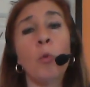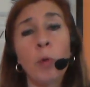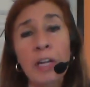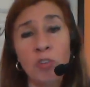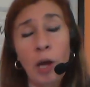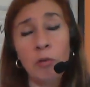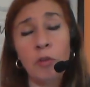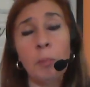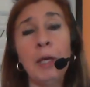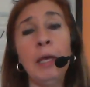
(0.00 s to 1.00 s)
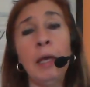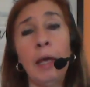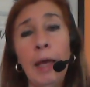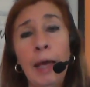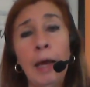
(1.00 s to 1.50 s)
reach out to me
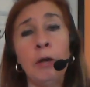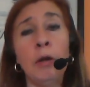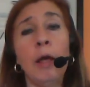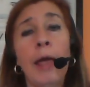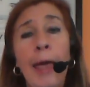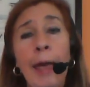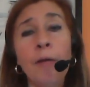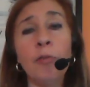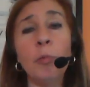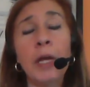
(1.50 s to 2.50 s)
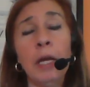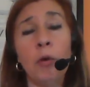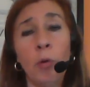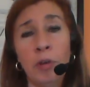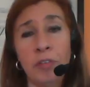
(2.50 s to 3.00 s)
and have a
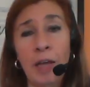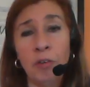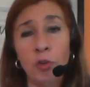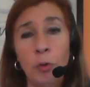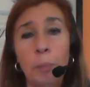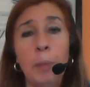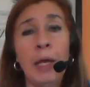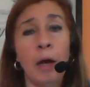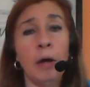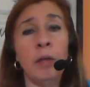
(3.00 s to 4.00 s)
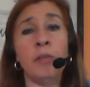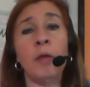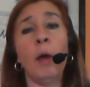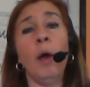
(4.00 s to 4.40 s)
reading or a session because